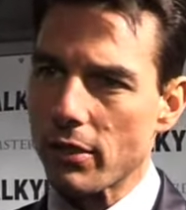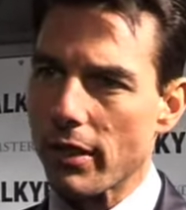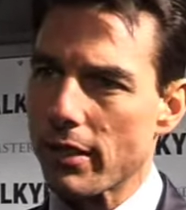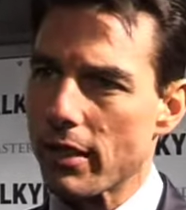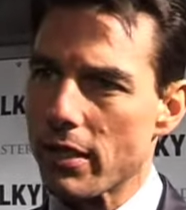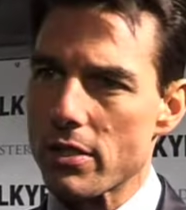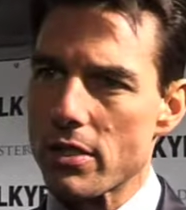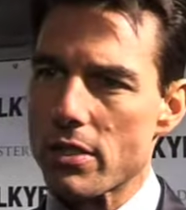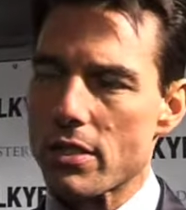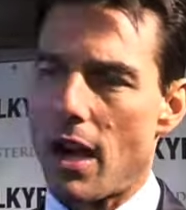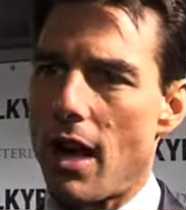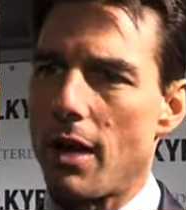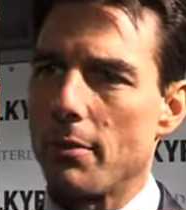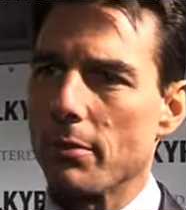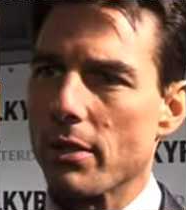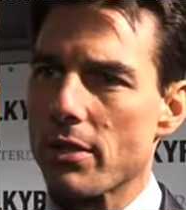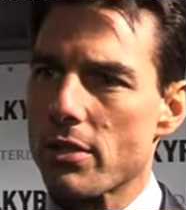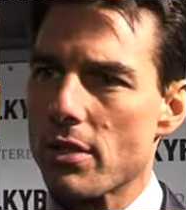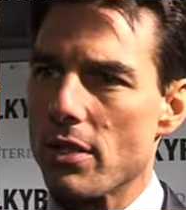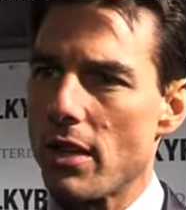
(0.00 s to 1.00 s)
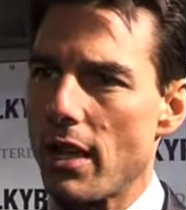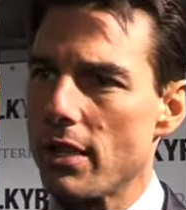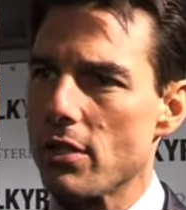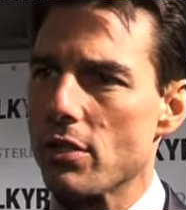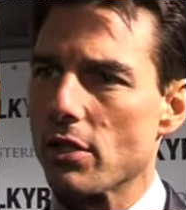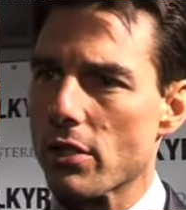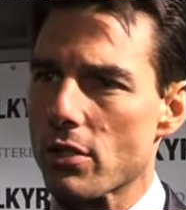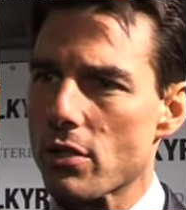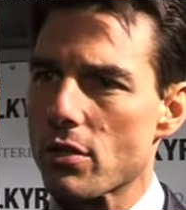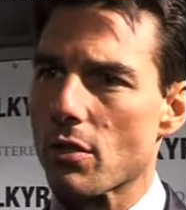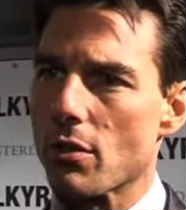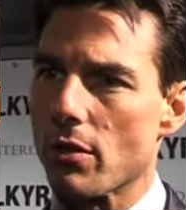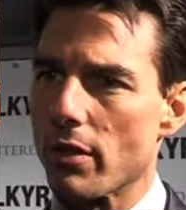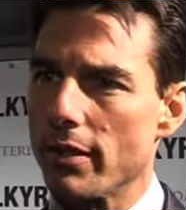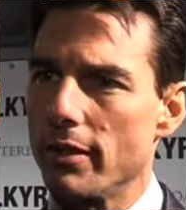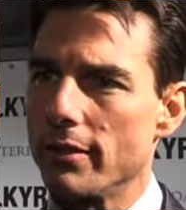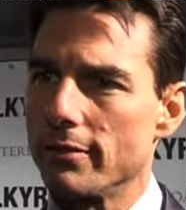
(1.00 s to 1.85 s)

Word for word: I think it's a timeless and ageless story.